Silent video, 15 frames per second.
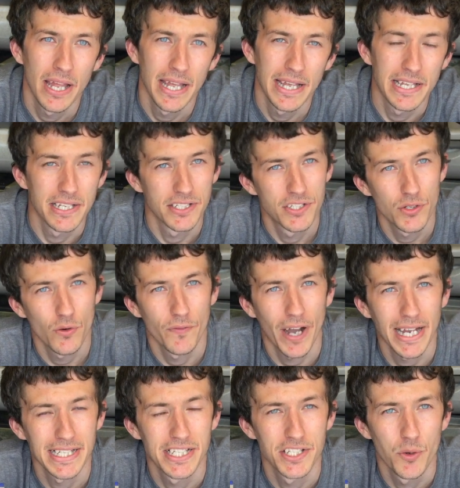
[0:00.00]
it sort of
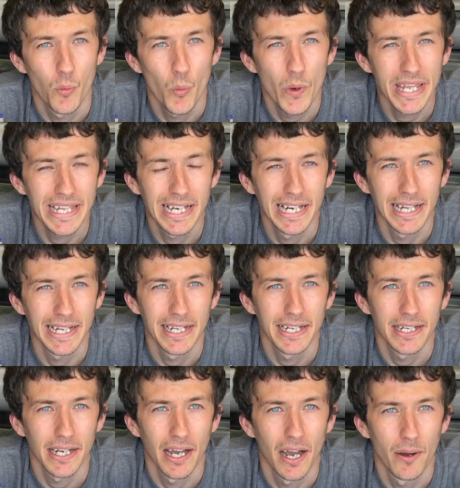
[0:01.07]
acts as a weak
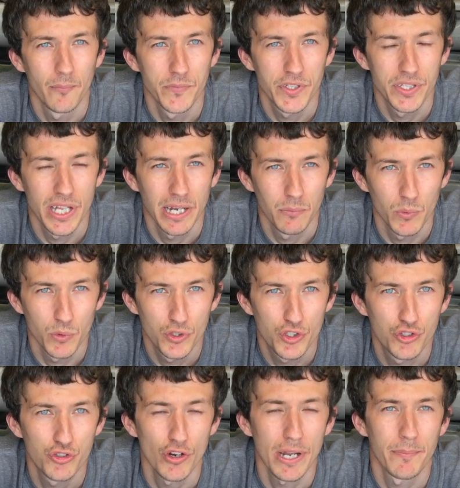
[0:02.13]
link that will
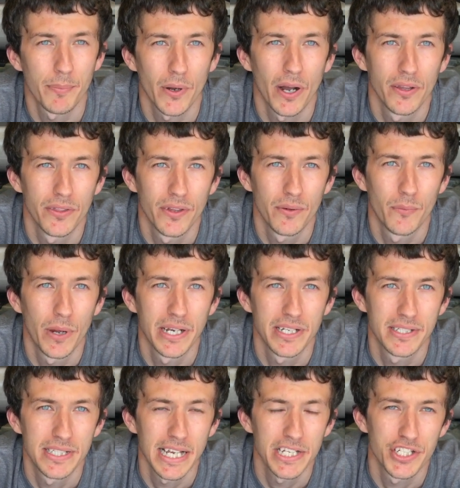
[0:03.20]
trip when
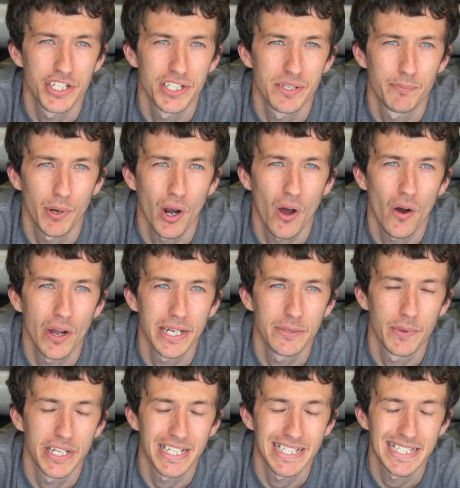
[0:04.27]
tension's applied
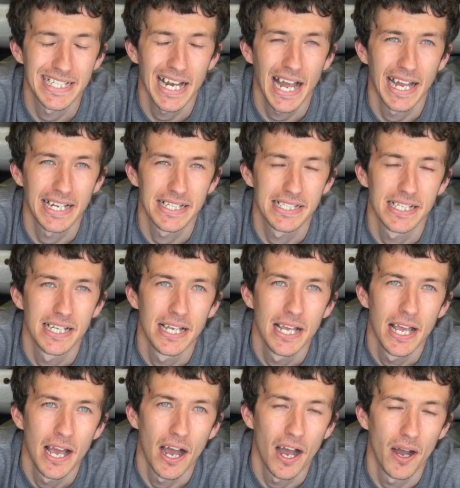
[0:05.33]
when you're snagged,
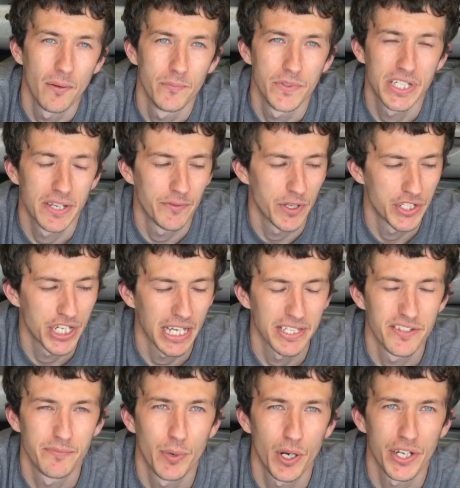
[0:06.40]
to give you a chance
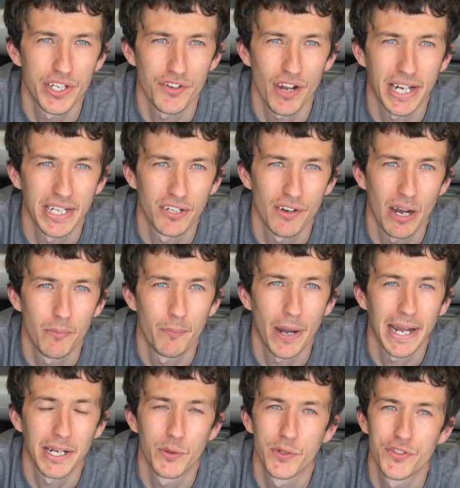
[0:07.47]
of pulling your anchor out
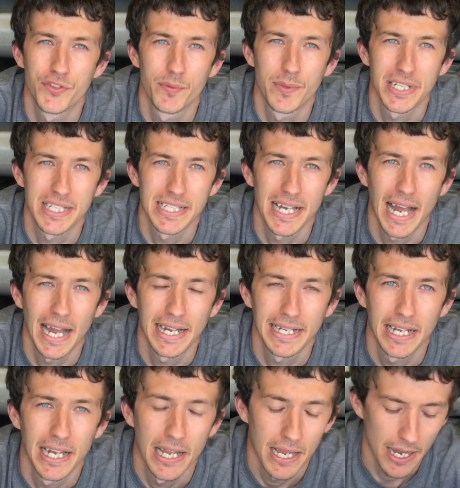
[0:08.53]
backwards from the snag.
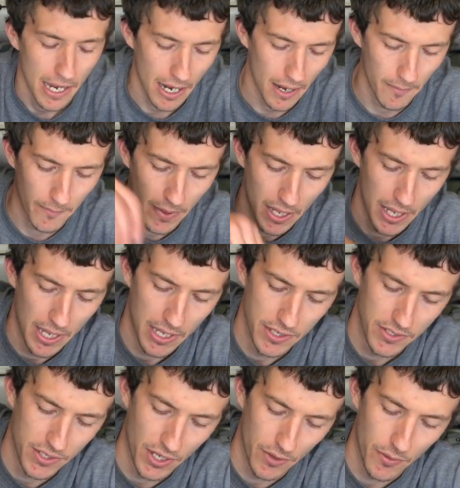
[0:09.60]

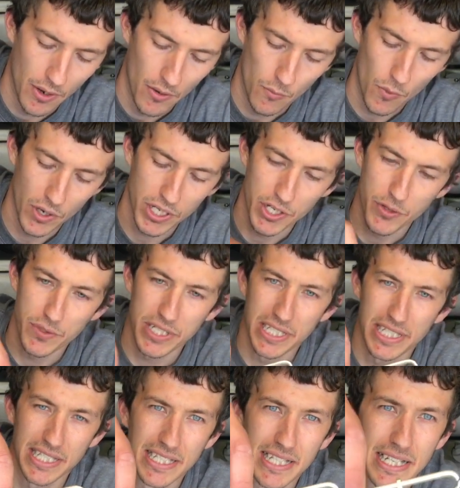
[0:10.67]
So what it
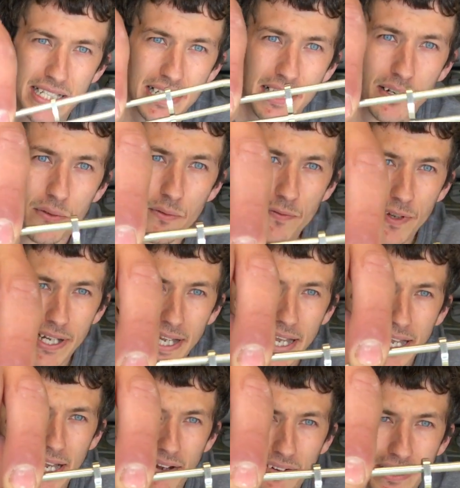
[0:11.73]
uses is this little thing
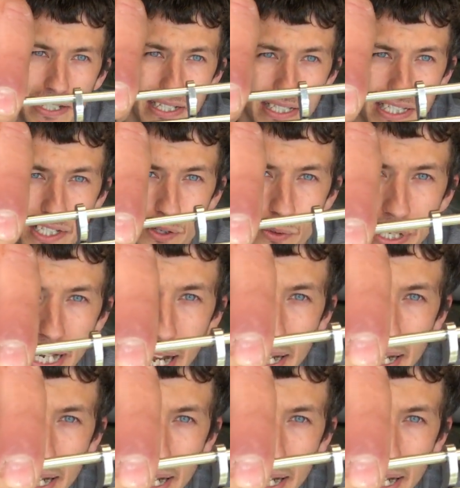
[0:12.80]
here. This is called the